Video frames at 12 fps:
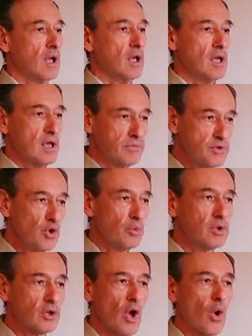If you
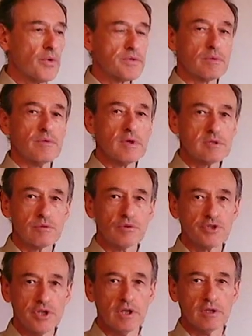will go through this
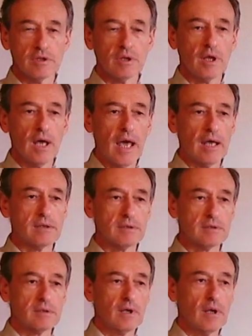routine and
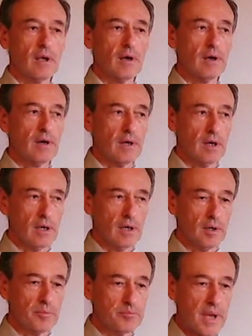
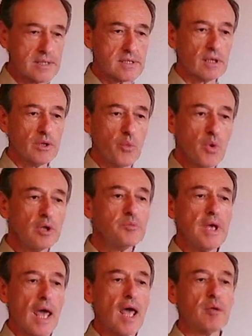uh, basically will
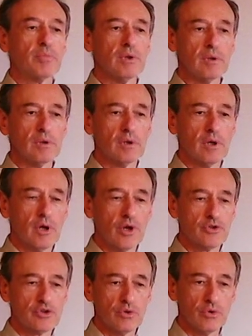be able
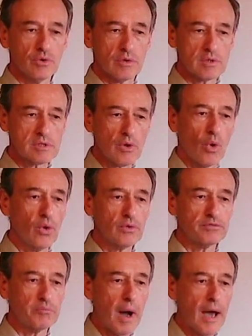to solve
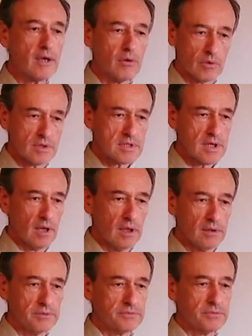by
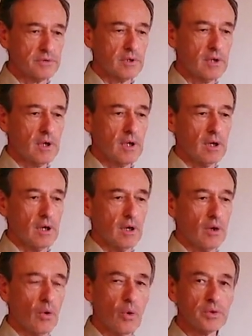yourself
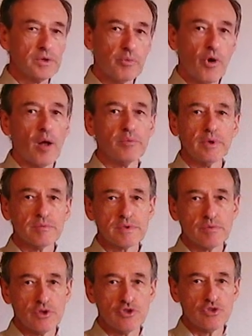all the problems
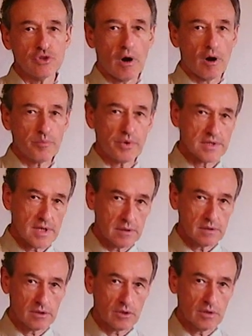which are
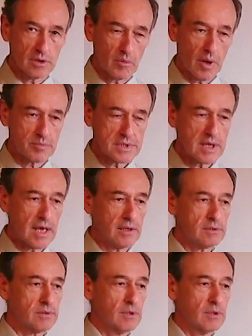presented on the website,